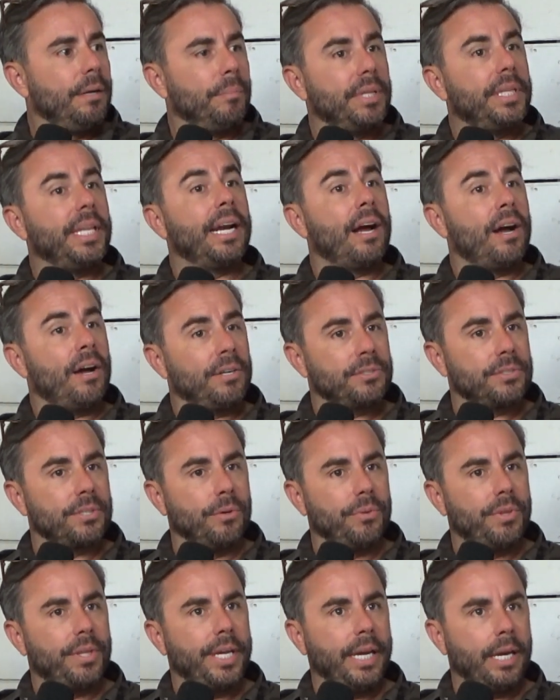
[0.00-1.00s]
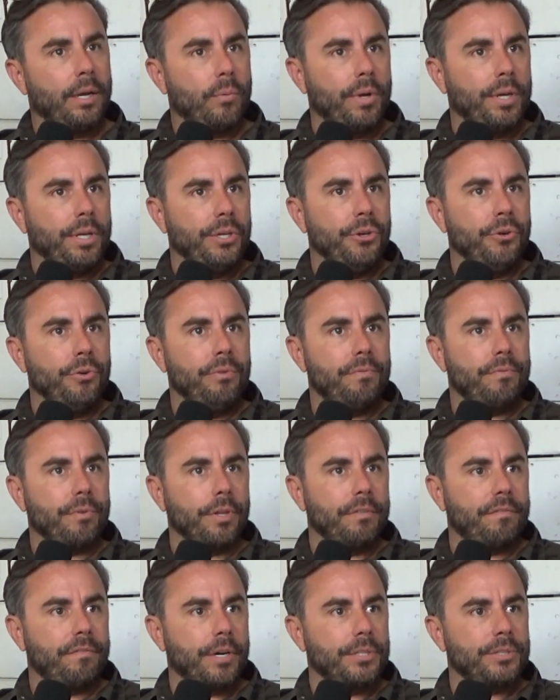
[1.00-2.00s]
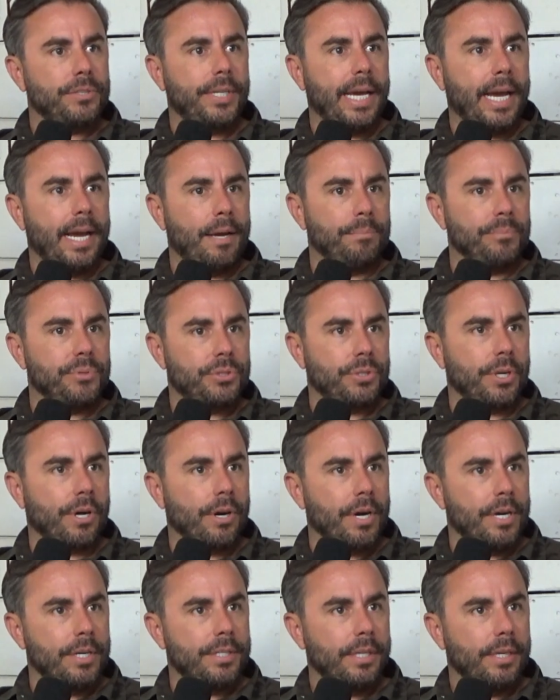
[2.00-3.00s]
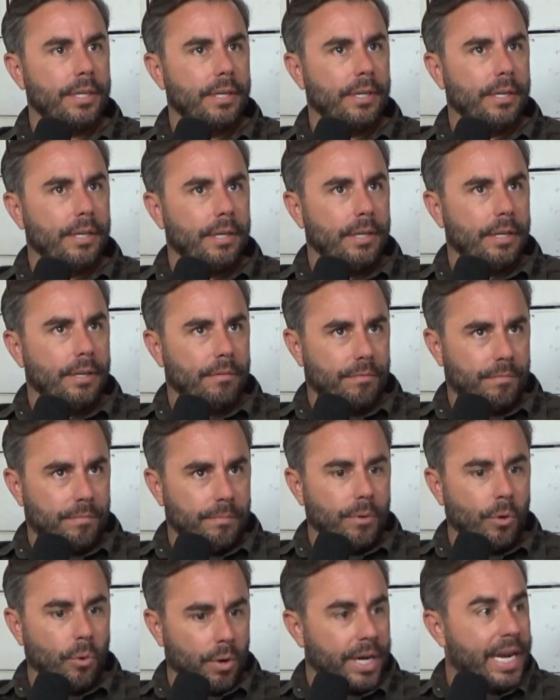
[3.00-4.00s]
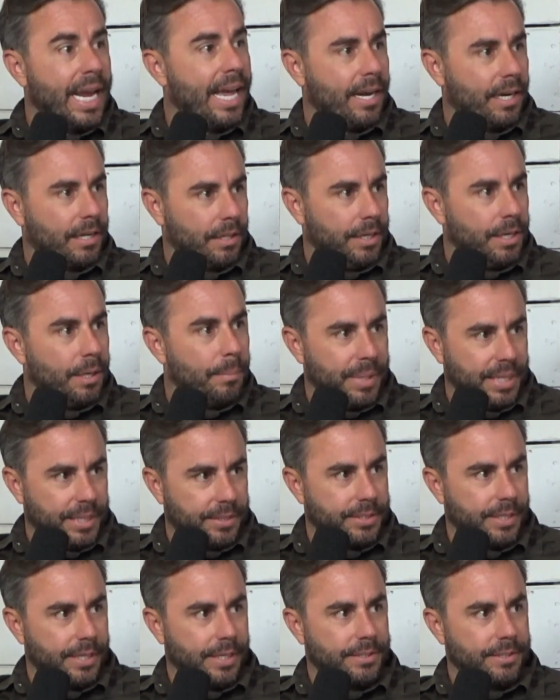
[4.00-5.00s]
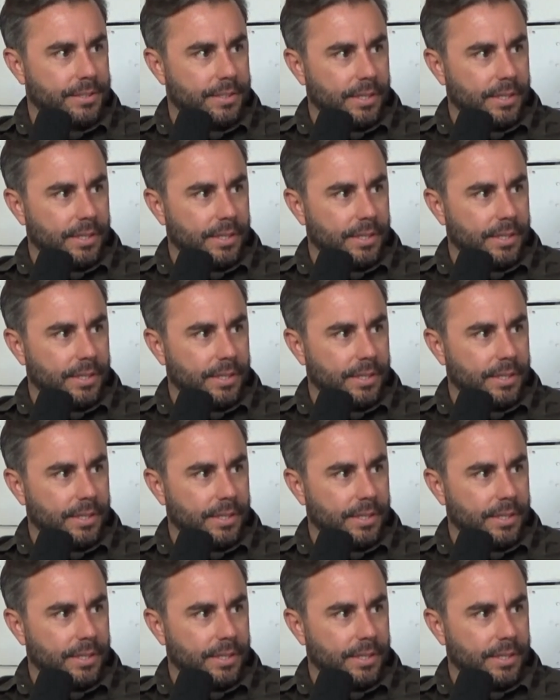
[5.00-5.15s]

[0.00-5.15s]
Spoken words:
But then I also think when you, for the first time, start organically a business